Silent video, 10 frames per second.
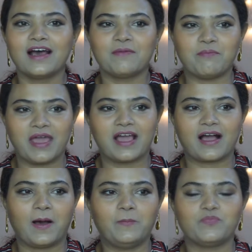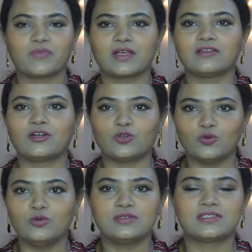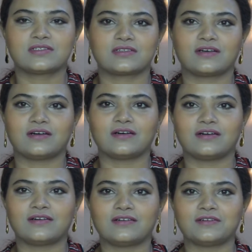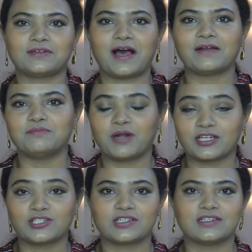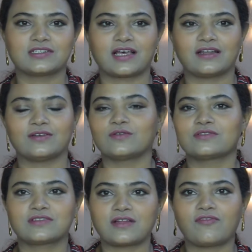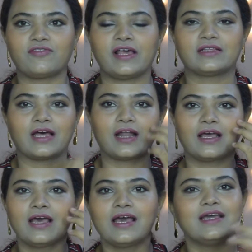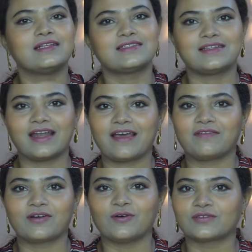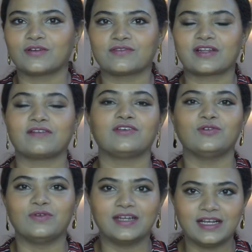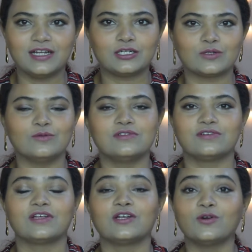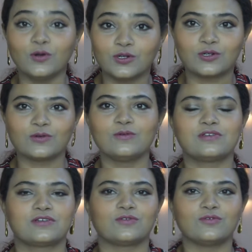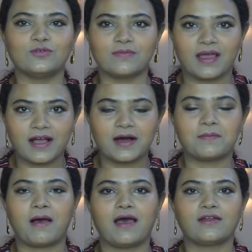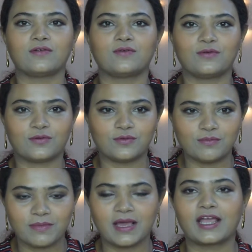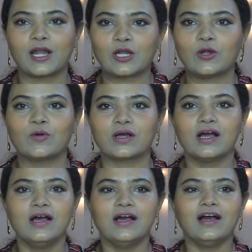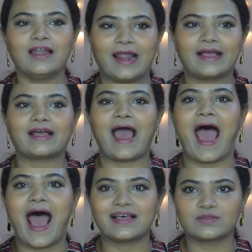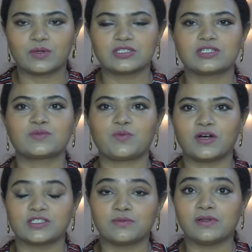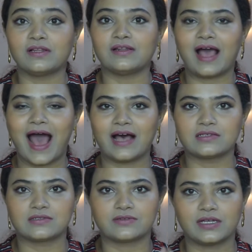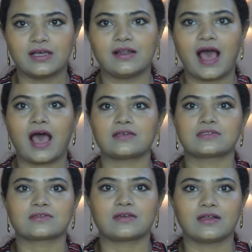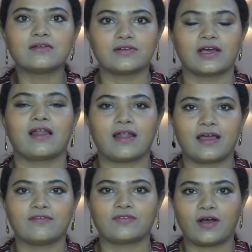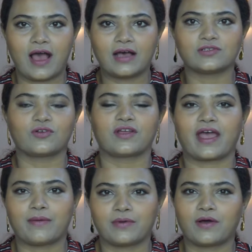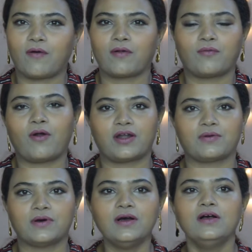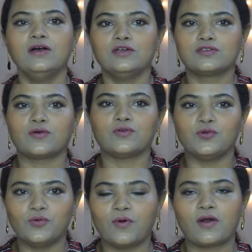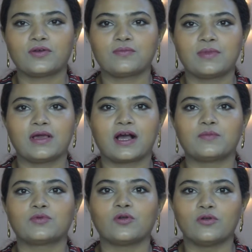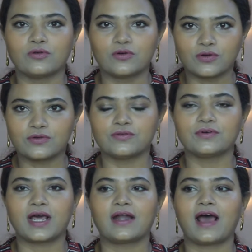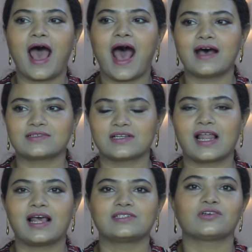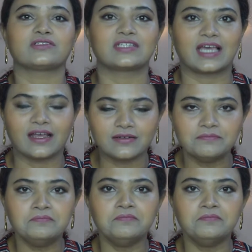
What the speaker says: makeup, the tools and brushes and stuff like that, it's never goes out of trend. You need tools, you need good tools to do makeup and to make it look like as much as possible, as real as in real life, as on camera or whatever. So you want your makeup to look good and as real as your skin